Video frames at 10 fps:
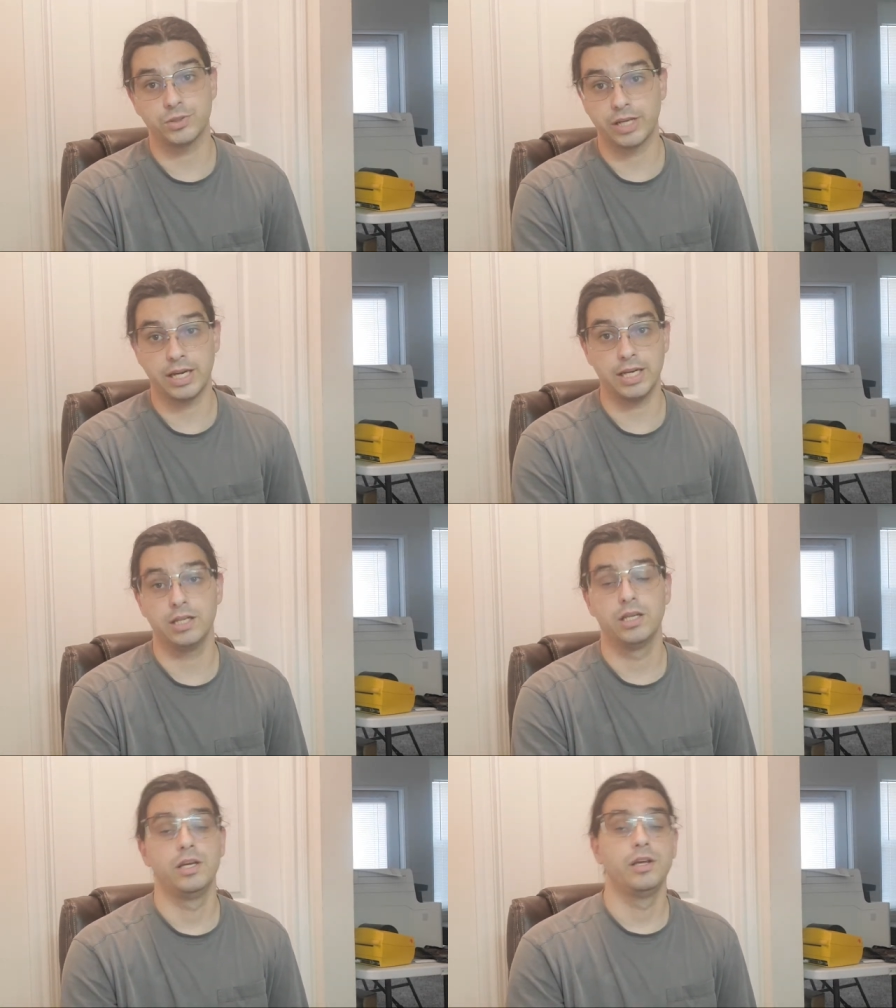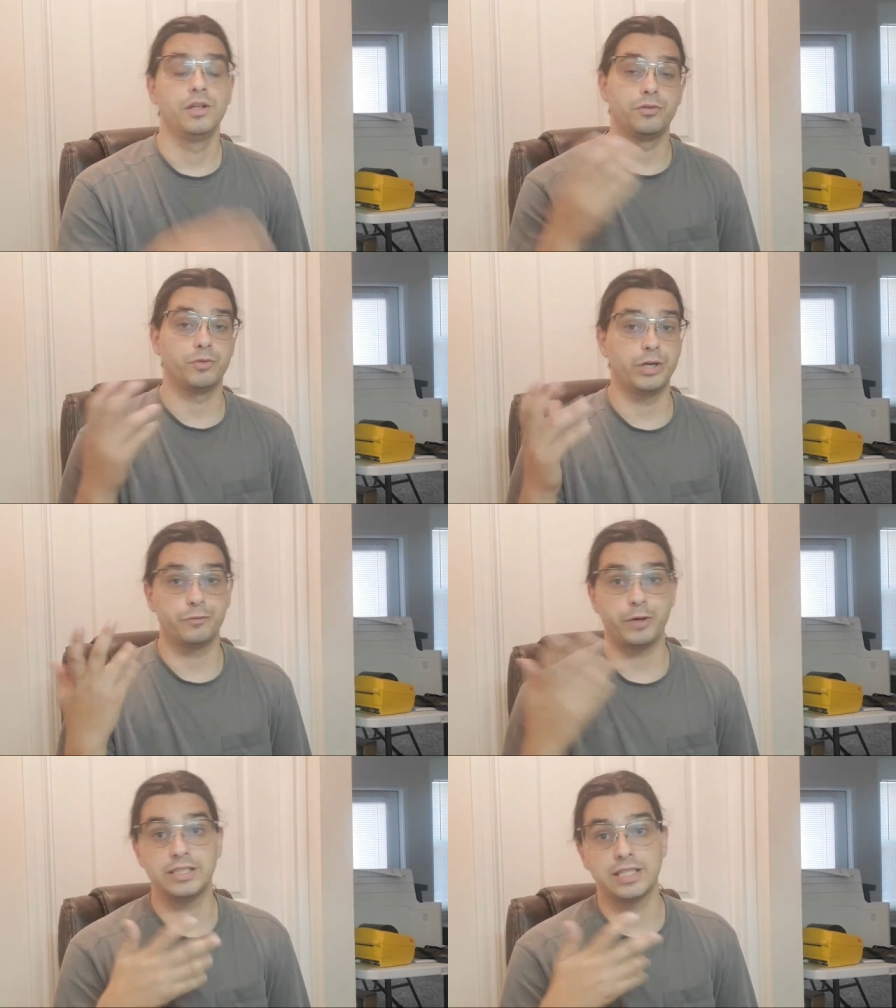Okay, the
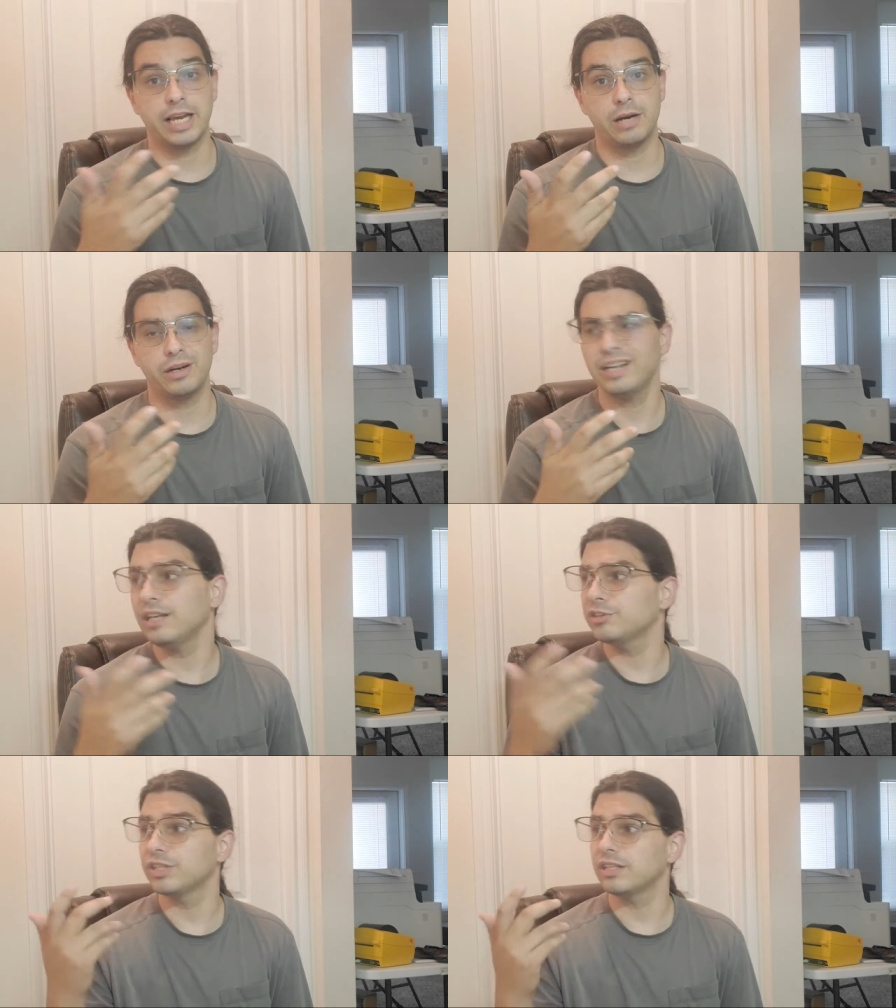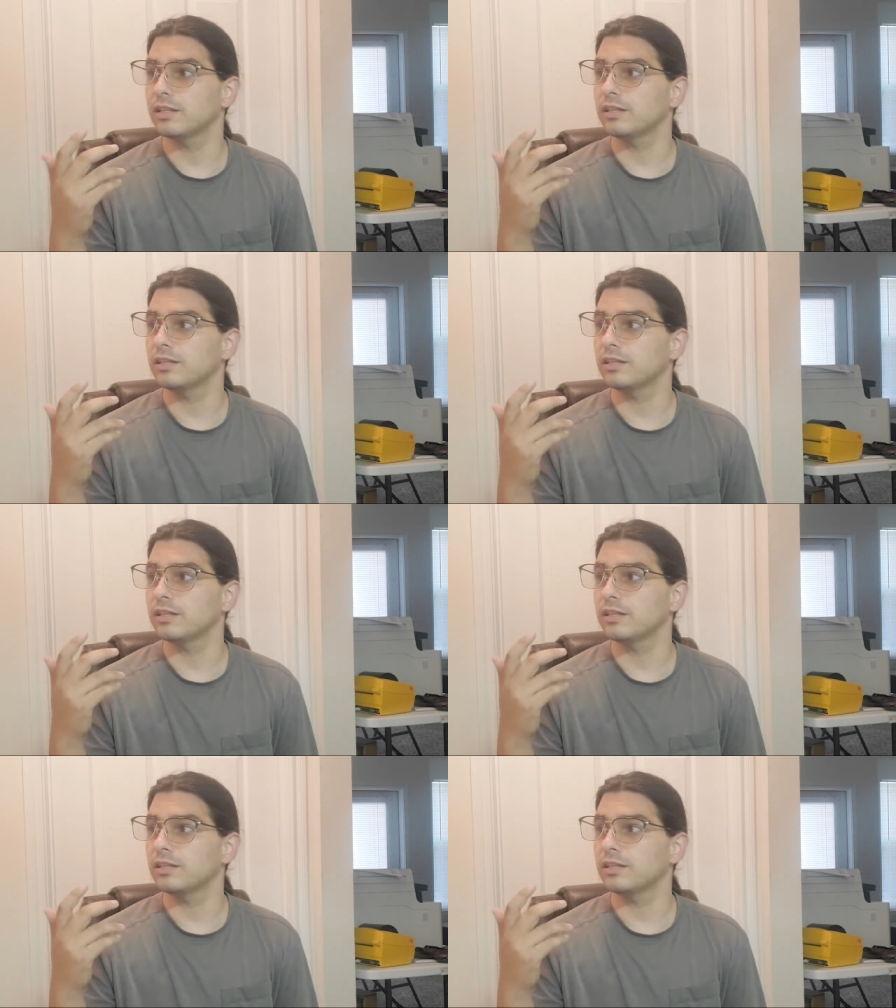rear-facing camera, actually,